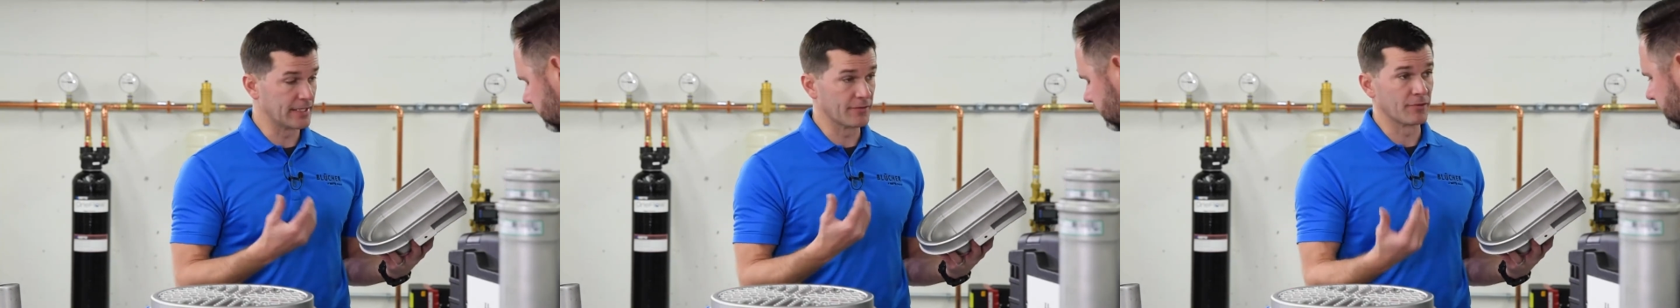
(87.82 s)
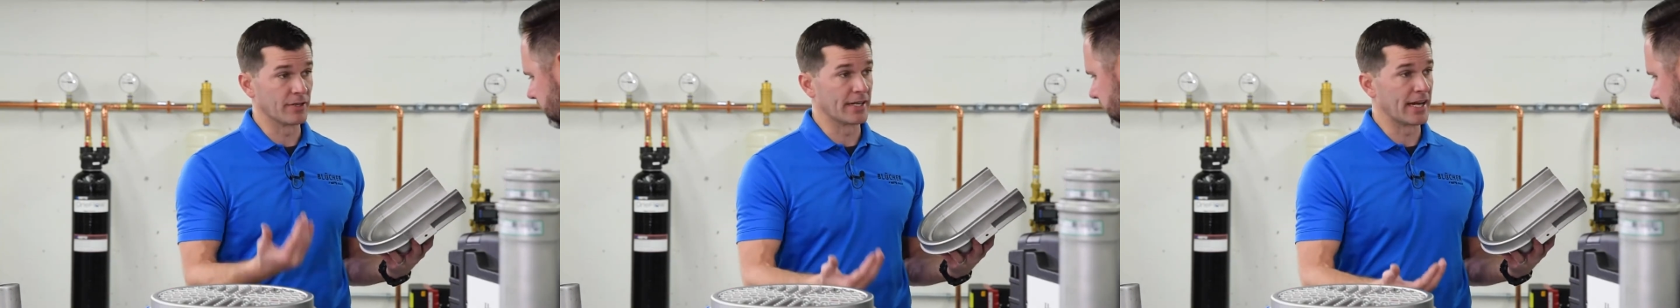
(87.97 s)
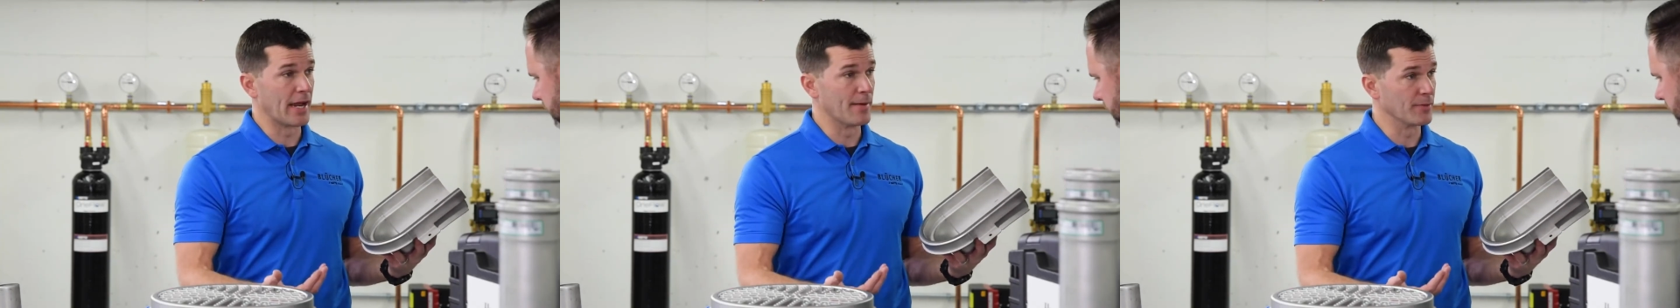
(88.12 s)

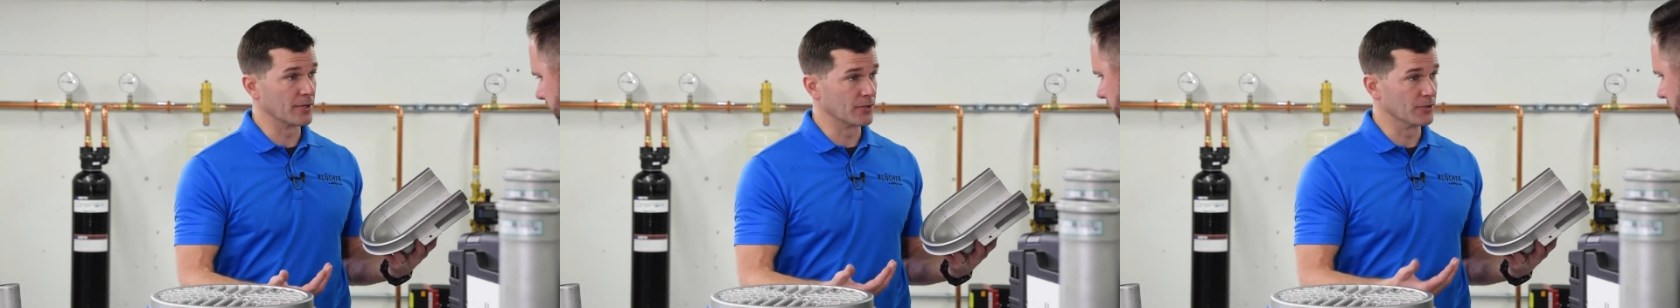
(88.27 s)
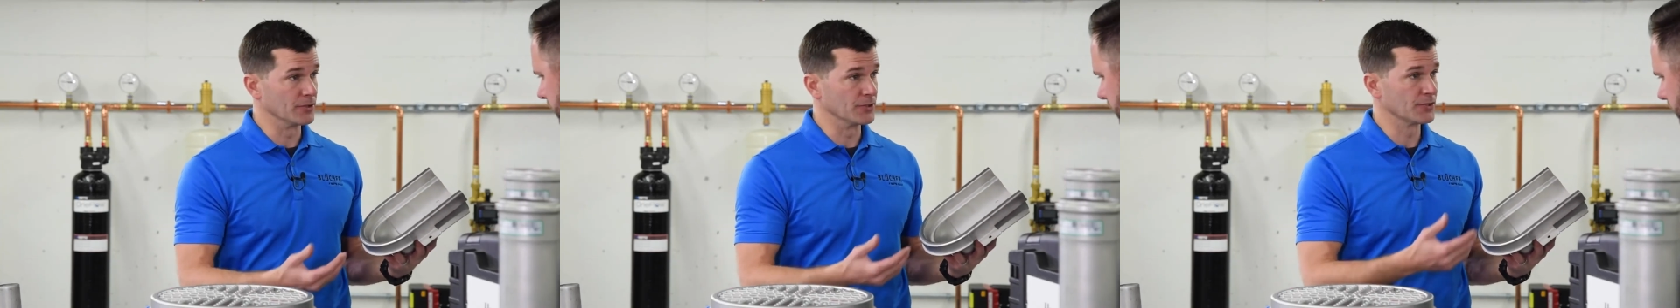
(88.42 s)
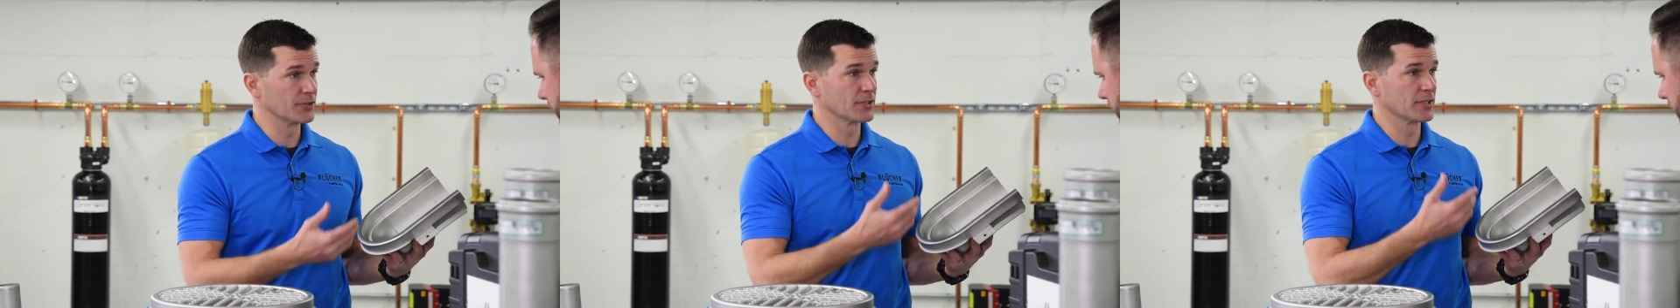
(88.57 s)
different
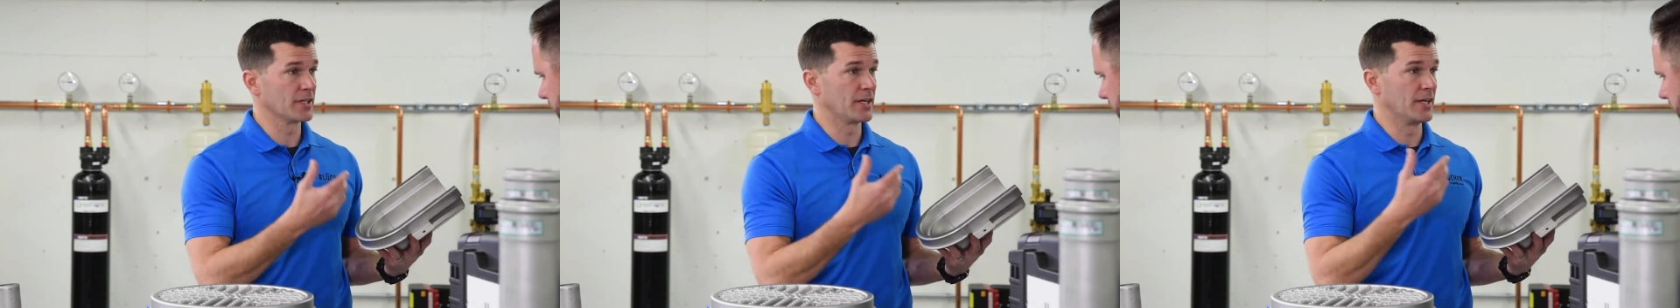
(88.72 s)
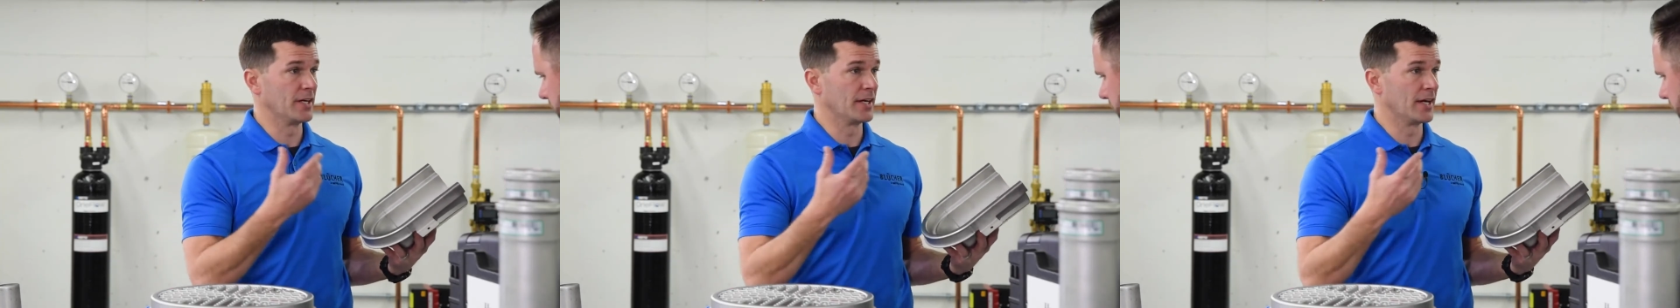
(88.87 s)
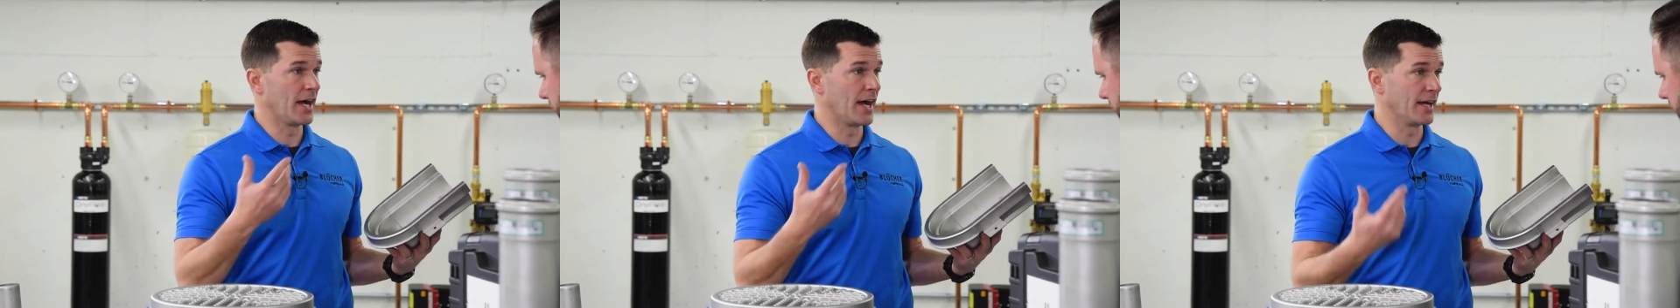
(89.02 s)
chemicals,
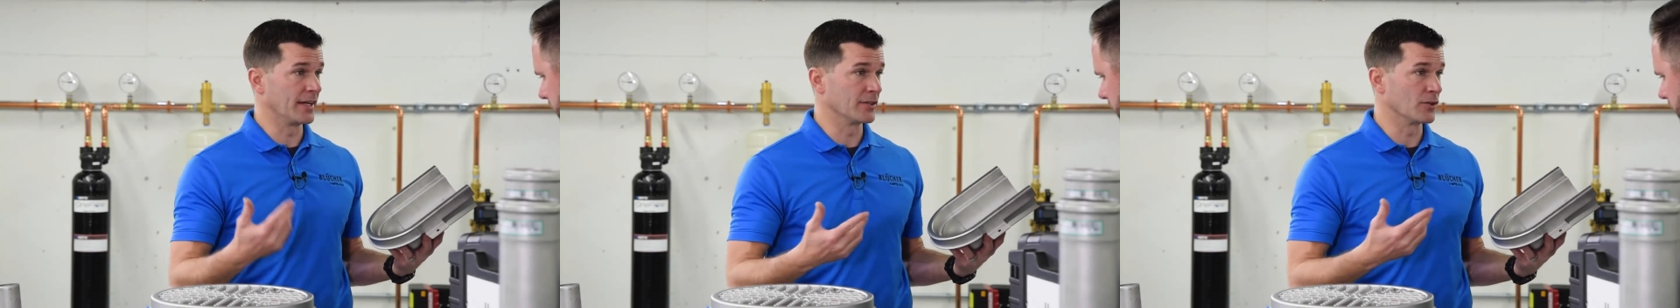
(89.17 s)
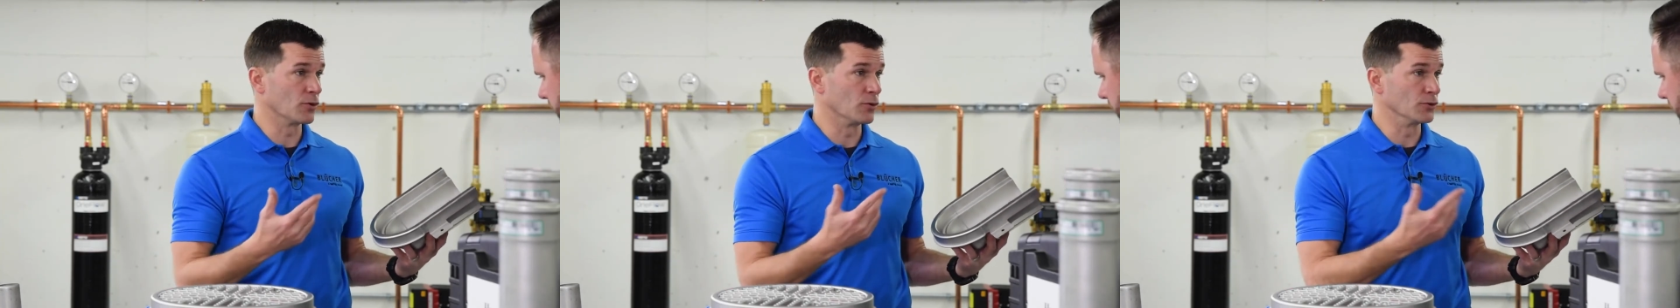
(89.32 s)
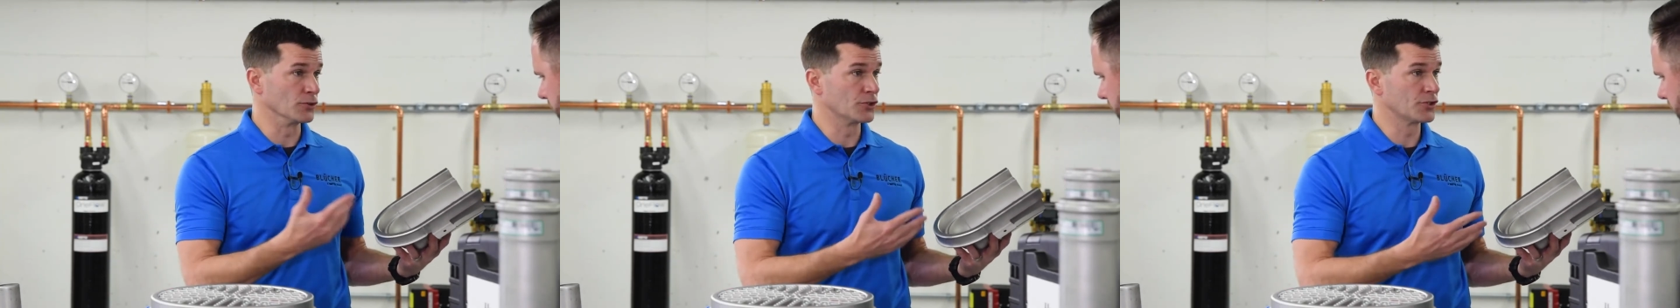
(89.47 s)
hot and
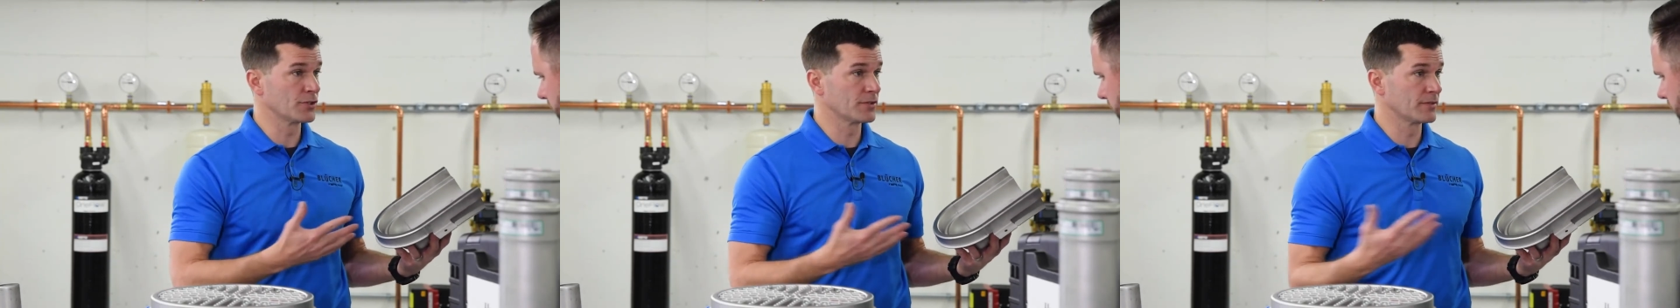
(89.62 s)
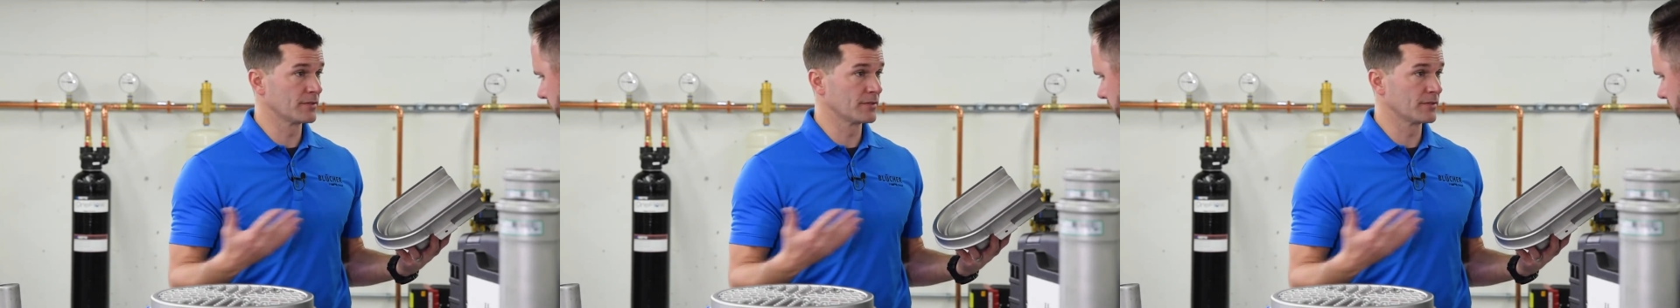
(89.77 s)
cold